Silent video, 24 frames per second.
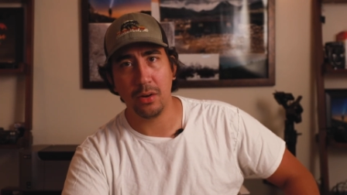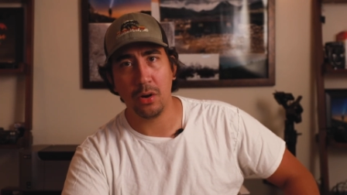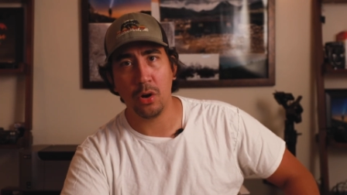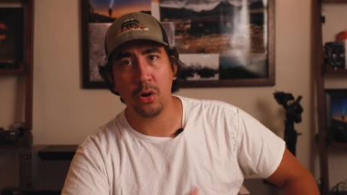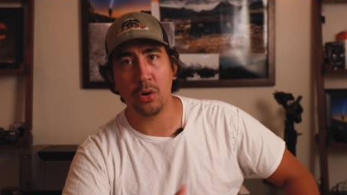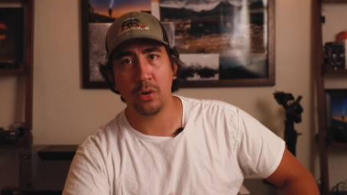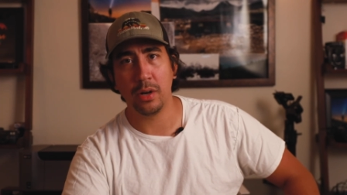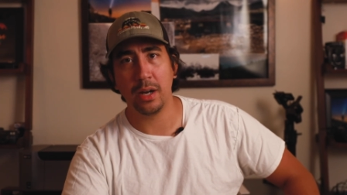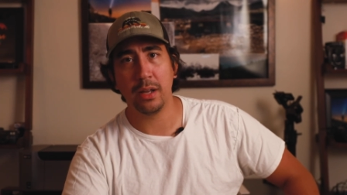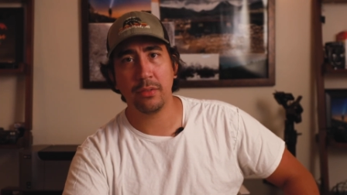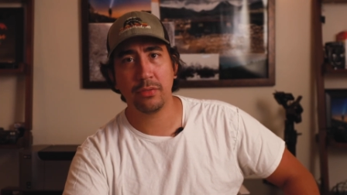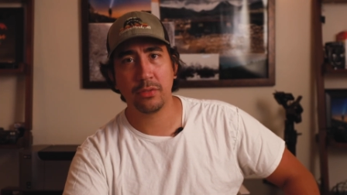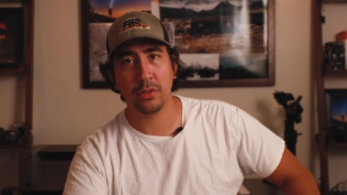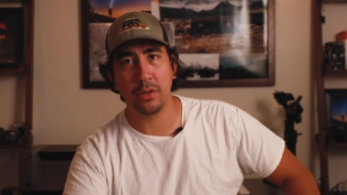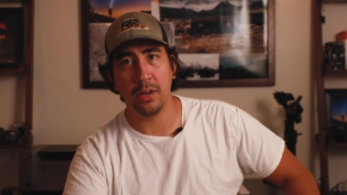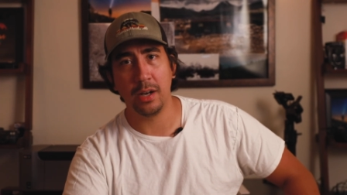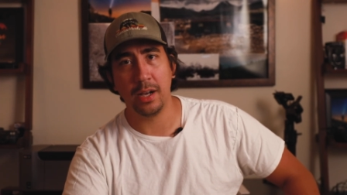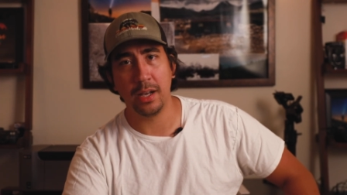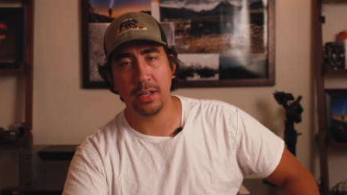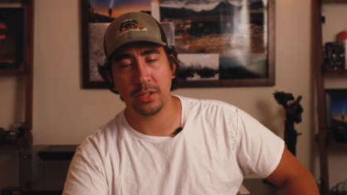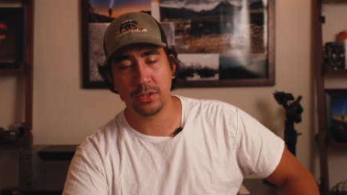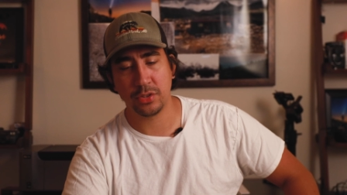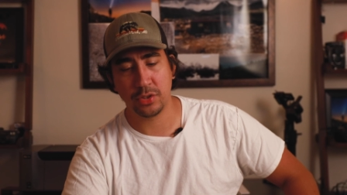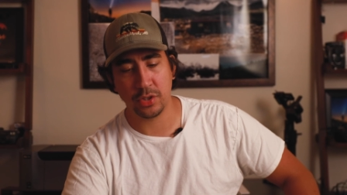RF
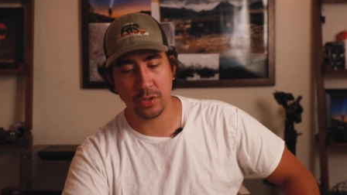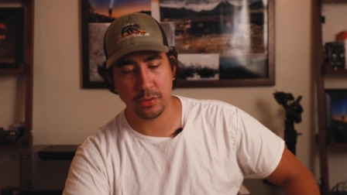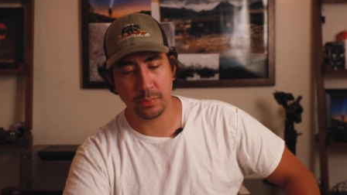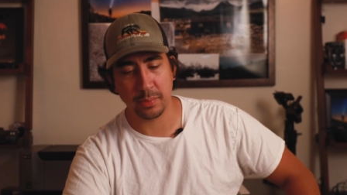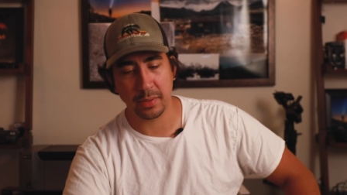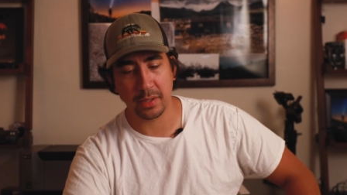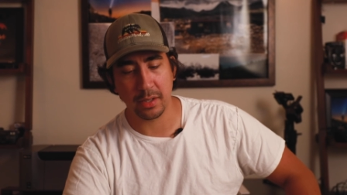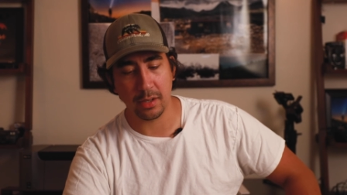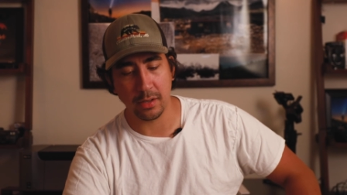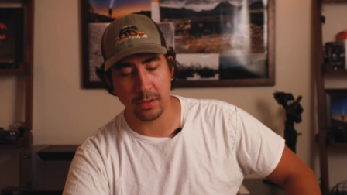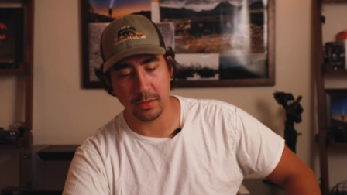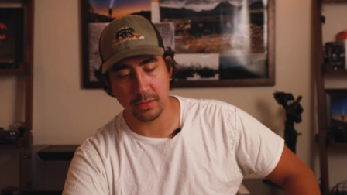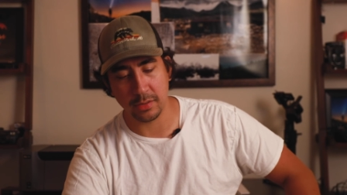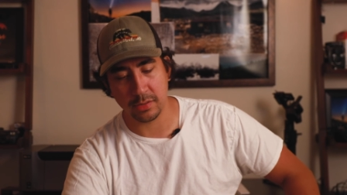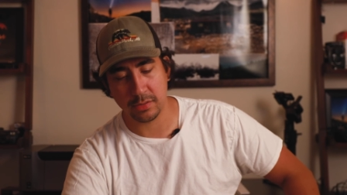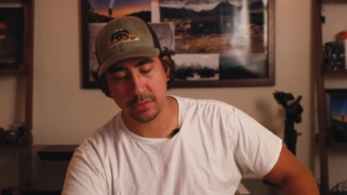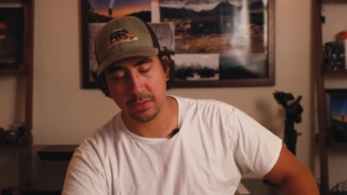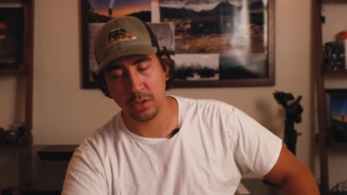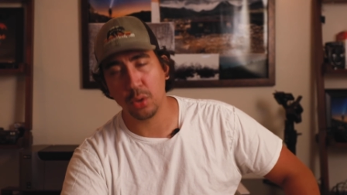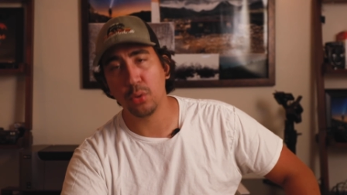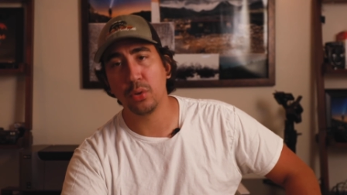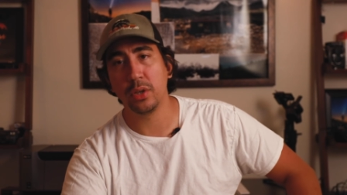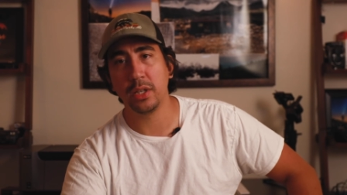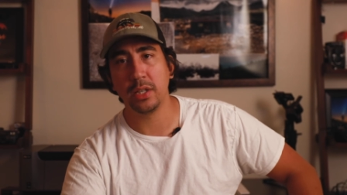class just because
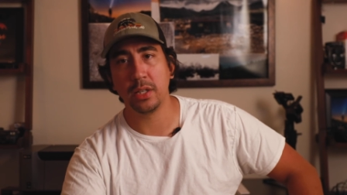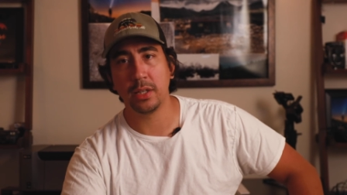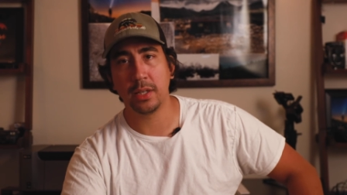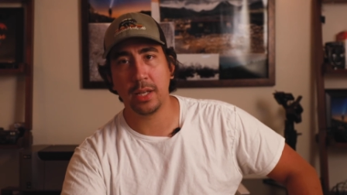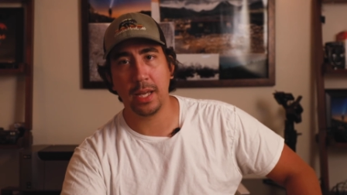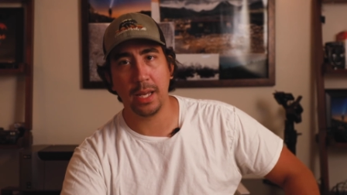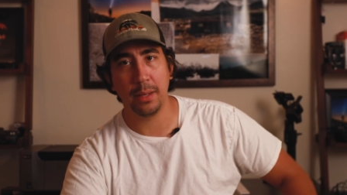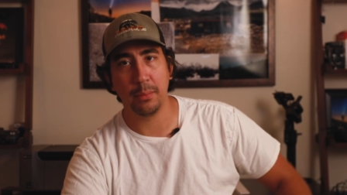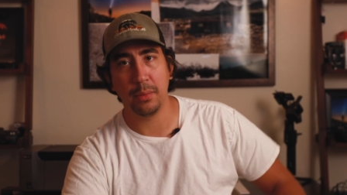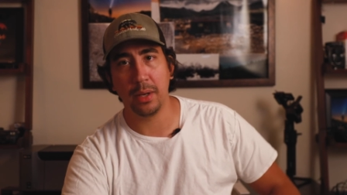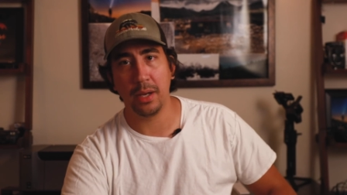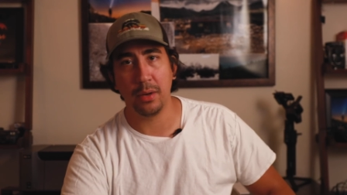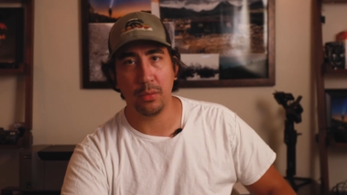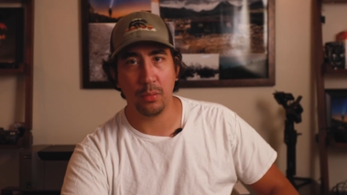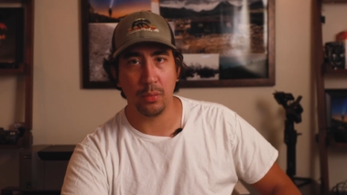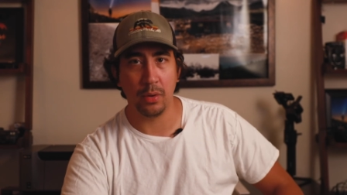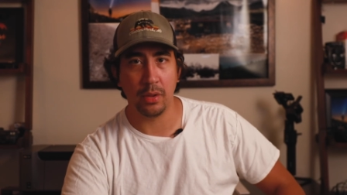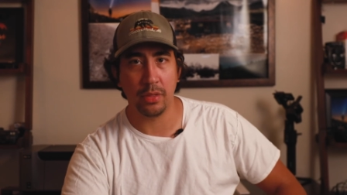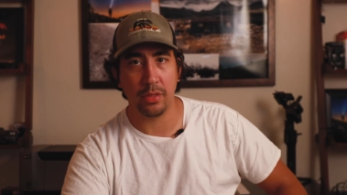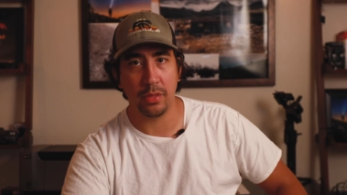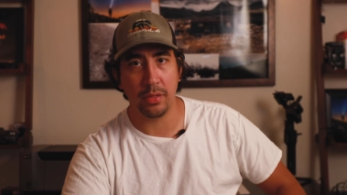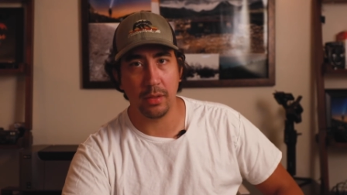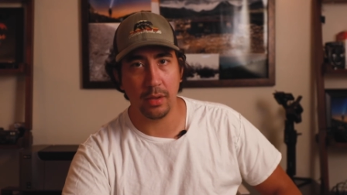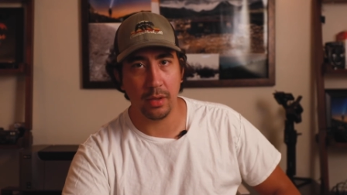Sony came out
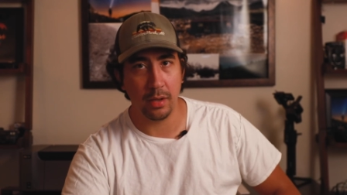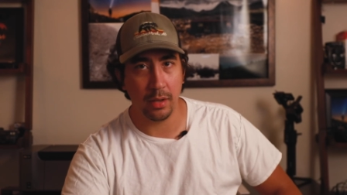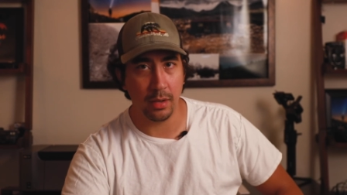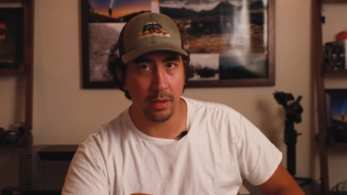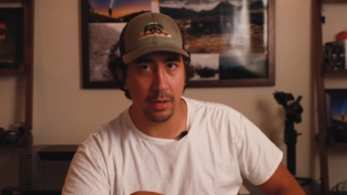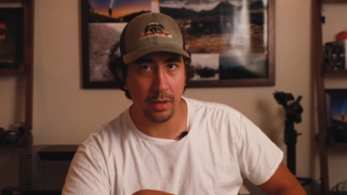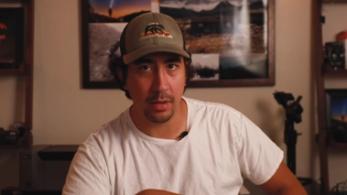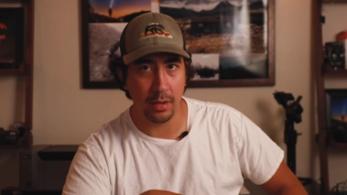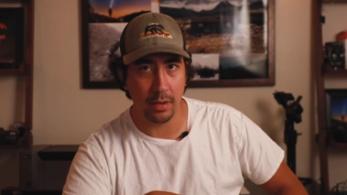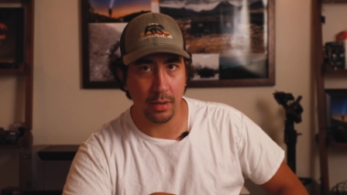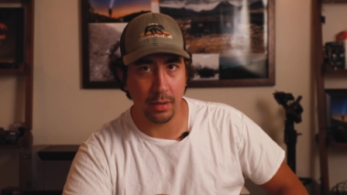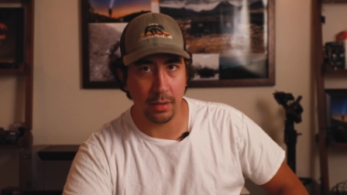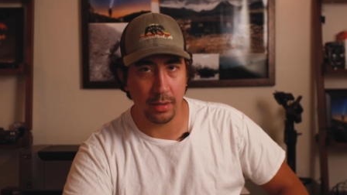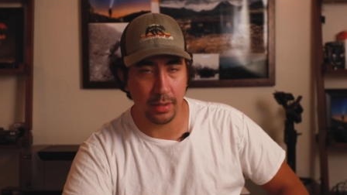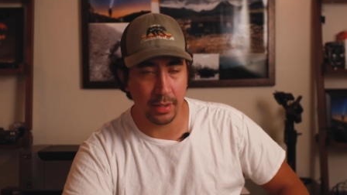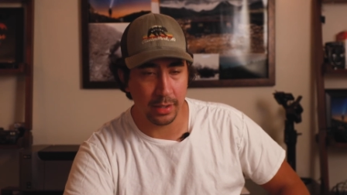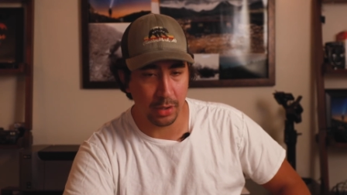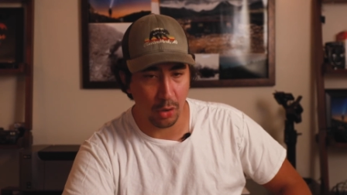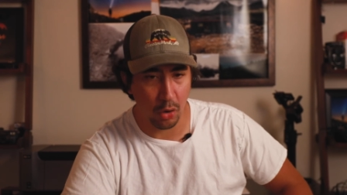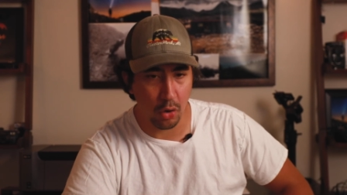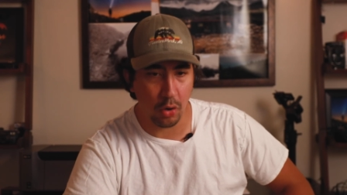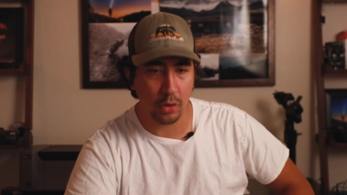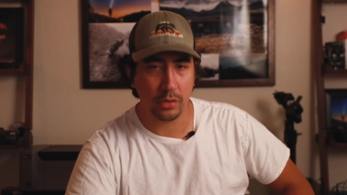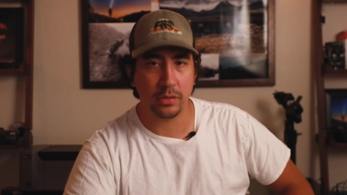with
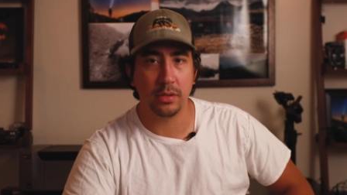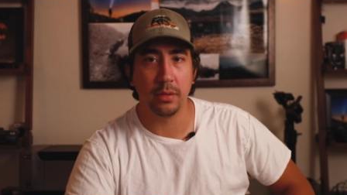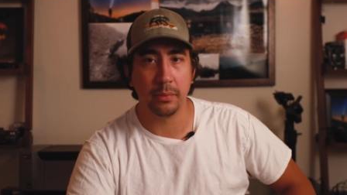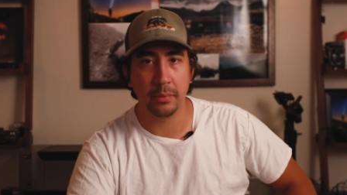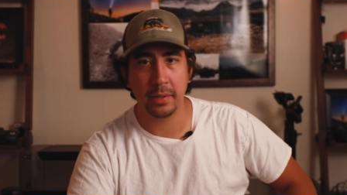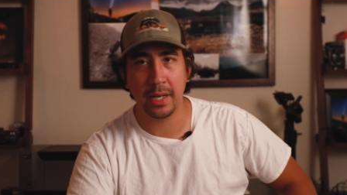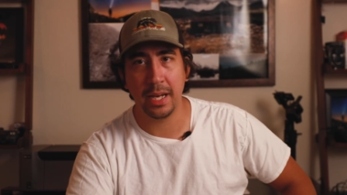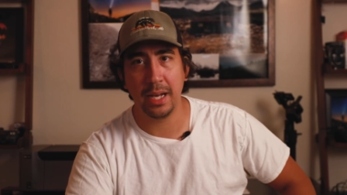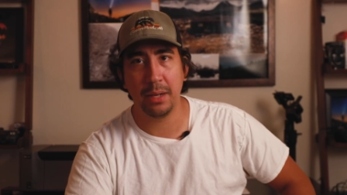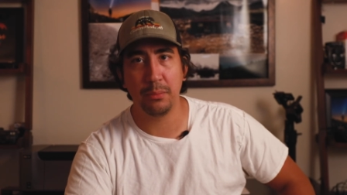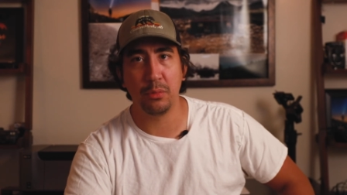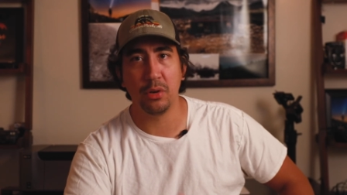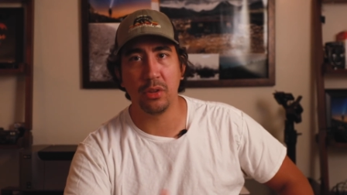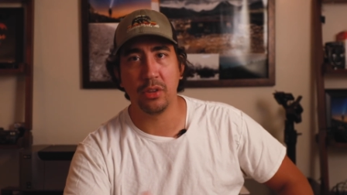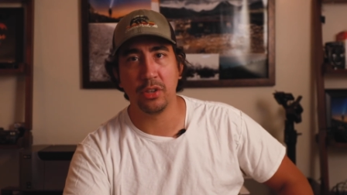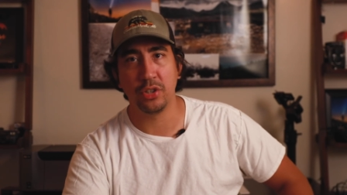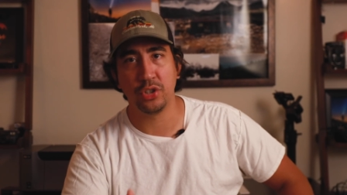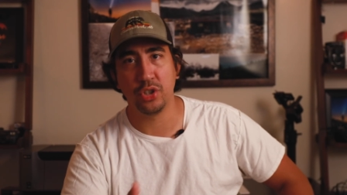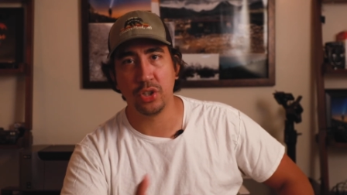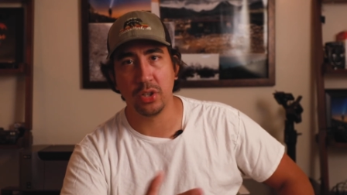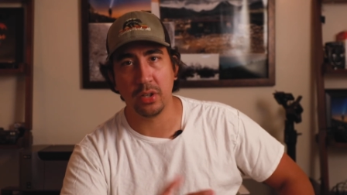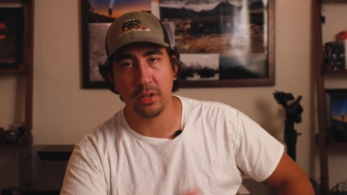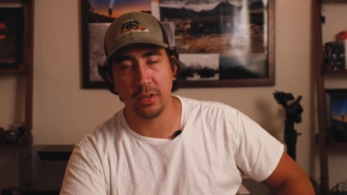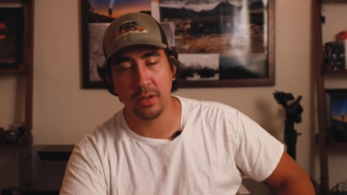an awesome camera
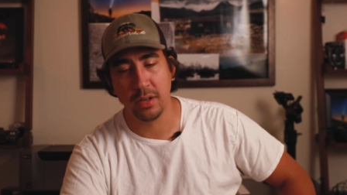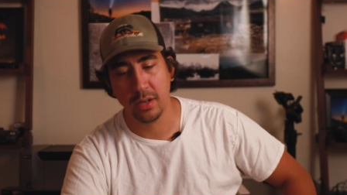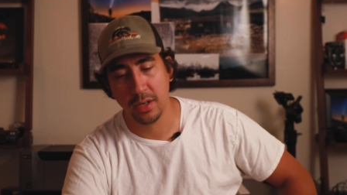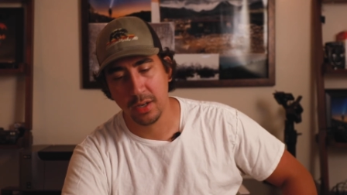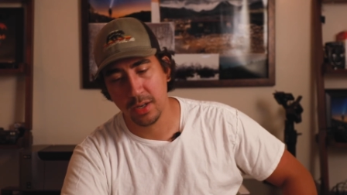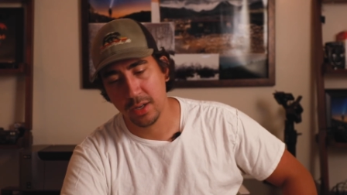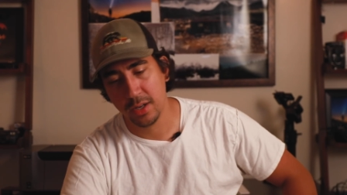this year.